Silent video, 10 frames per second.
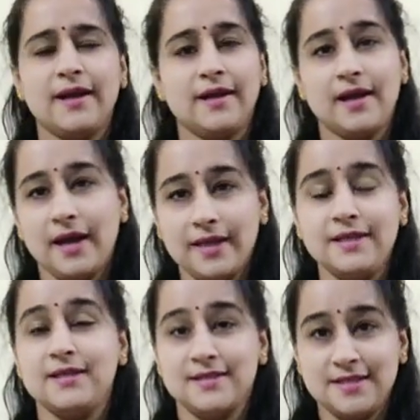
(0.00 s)

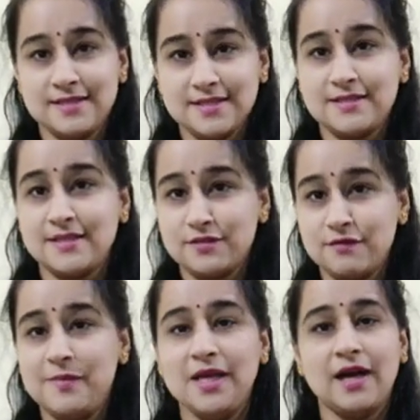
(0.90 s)
And this
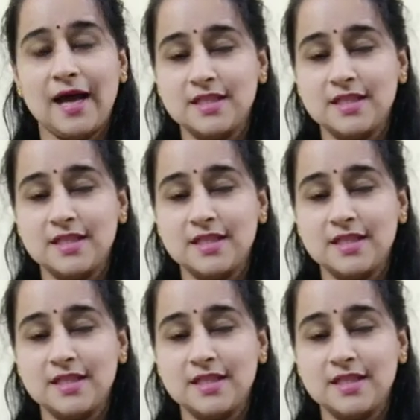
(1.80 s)
will be an